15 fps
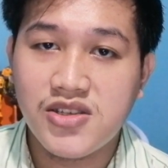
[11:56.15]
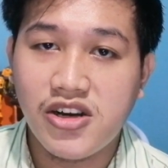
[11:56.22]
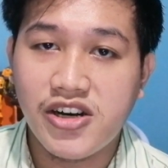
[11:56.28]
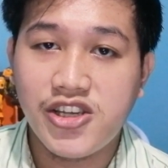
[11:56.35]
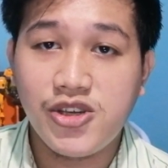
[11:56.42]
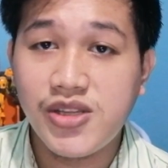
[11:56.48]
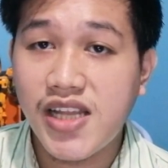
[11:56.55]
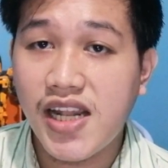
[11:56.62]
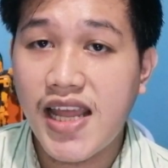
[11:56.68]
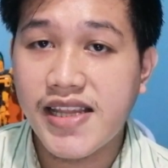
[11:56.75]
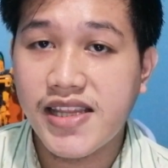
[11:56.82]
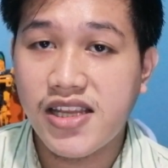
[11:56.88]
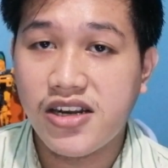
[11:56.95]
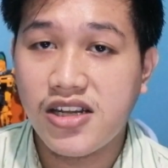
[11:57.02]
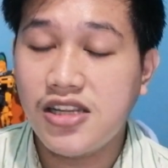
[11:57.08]
are
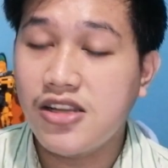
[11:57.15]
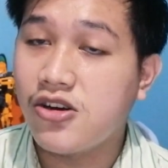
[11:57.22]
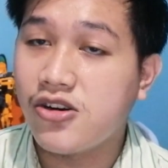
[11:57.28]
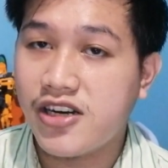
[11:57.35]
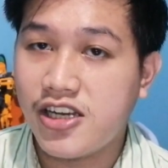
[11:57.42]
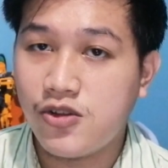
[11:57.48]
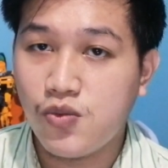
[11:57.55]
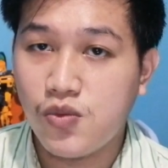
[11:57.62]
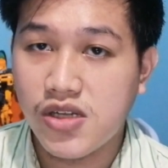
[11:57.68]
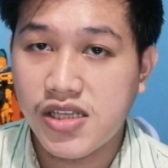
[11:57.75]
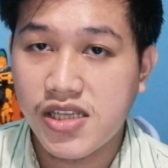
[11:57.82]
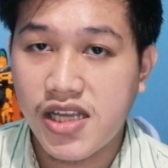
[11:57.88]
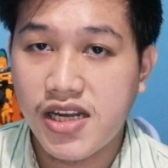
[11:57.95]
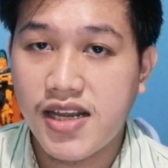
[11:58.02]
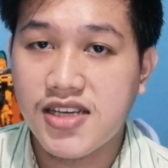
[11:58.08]
unilateral or in one
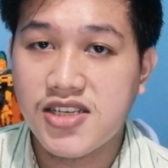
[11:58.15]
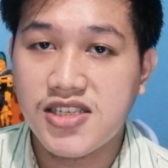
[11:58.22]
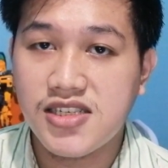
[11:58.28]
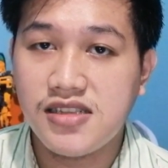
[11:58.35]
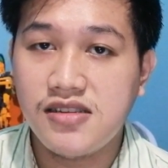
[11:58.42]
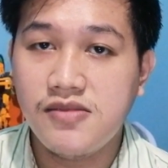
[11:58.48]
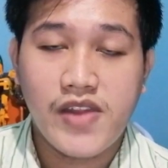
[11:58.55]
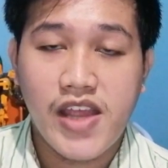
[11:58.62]
direction.